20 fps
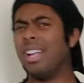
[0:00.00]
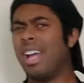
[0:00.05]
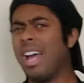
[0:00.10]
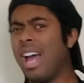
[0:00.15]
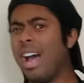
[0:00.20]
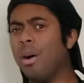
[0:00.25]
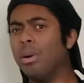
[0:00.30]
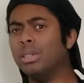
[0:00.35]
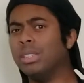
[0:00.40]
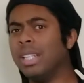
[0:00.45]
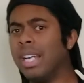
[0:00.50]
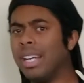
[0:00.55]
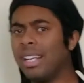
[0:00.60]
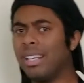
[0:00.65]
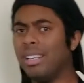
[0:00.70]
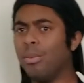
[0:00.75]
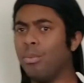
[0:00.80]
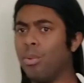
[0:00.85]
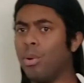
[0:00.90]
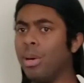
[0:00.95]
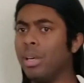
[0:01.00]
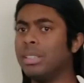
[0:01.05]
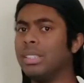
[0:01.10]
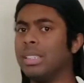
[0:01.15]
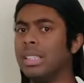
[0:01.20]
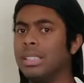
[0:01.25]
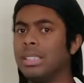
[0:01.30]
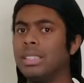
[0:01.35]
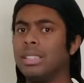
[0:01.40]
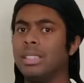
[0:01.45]
how is that gonna work
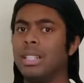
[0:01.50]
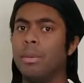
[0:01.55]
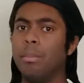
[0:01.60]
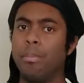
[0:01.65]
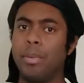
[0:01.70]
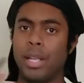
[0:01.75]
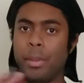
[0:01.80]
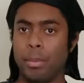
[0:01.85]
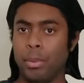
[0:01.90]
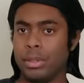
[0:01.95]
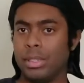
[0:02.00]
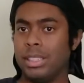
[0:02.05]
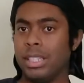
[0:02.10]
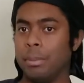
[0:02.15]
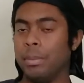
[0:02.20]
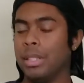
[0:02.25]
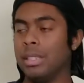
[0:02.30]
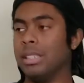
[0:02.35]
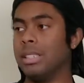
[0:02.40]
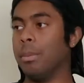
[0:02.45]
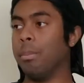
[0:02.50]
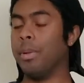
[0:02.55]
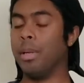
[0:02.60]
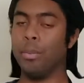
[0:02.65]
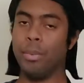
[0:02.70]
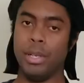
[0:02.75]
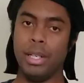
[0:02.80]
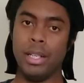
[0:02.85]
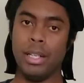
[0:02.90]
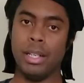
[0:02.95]
since some people tipped and some
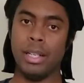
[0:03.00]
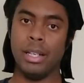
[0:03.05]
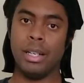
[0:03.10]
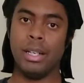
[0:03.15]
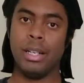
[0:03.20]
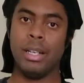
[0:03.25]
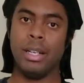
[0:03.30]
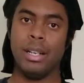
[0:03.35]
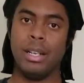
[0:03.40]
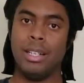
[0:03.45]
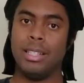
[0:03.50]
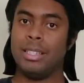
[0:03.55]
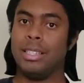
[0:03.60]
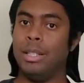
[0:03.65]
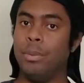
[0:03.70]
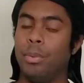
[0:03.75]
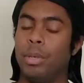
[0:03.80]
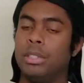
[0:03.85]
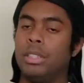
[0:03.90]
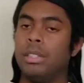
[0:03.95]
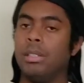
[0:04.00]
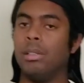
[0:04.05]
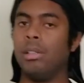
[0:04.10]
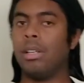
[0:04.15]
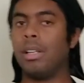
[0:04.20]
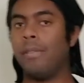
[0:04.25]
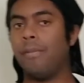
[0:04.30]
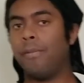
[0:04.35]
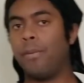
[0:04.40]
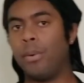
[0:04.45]
people didn't? See, what you're
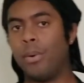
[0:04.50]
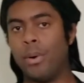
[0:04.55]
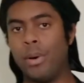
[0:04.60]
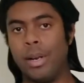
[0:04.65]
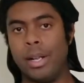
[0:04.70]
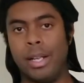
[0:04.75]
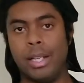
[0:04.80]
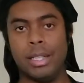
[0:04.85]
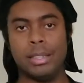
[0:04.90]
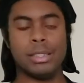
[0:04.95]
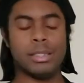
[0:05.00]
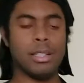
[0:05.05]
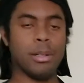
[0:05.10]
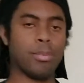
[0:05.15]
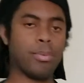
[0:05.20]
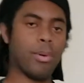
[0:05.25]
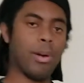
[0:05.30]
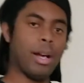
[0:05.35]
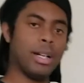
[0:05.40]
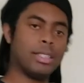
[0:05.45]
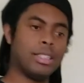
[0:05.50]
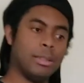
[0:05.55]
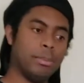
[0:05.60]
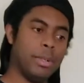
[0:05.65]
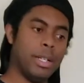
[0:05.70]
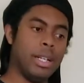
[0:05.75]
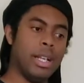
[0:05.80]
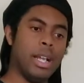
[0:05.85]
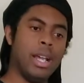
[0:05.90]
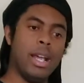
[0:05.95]
looking for is an
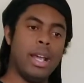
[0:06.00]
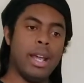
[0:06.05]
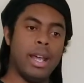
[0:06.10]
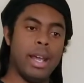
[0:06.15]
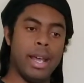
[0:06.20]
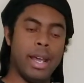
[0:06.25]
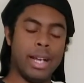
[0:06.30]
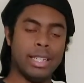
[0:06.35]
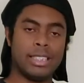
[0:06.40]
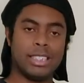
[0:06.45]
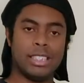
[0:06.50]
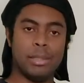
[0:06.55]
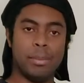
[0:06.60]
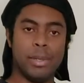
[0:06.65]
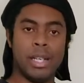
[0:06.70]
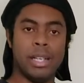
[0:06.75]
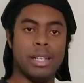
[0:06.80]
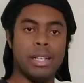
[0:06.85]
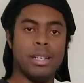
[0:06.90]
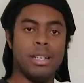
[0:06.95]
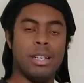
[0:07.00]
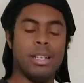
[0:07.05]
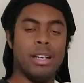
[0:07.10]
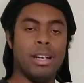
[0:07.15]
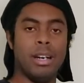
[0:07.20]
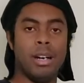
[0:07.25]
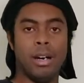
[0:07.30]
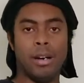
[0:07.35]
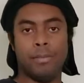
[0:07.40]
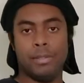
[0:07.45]
approximate estimate
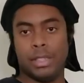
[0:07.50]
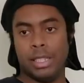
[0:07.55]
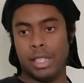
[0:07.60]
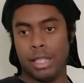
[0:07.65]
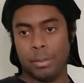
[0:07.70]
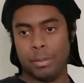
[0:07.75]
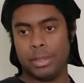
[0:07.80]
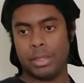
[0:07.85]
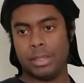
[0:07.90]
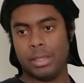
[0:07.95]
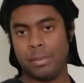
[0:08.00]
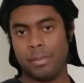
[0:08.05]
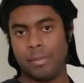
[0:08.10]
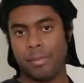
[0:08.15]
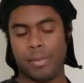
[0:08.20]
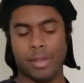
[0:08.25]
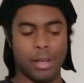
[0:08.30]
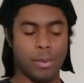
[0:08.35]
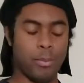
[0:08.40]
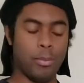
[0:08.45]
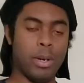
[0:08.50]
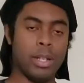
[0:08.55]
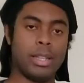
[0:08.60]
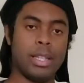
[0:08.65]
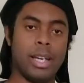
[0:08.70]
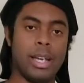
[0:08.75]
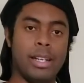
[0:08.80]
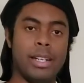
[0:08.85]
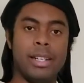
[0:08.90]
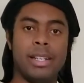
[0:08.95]
of tips. What
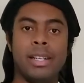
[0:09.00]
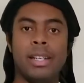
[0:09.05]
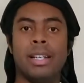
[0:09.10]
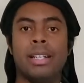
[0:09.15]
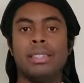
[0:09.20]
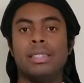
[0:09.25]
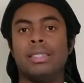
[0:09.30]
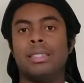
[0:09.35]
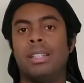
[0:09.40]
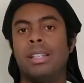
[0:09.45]
that is,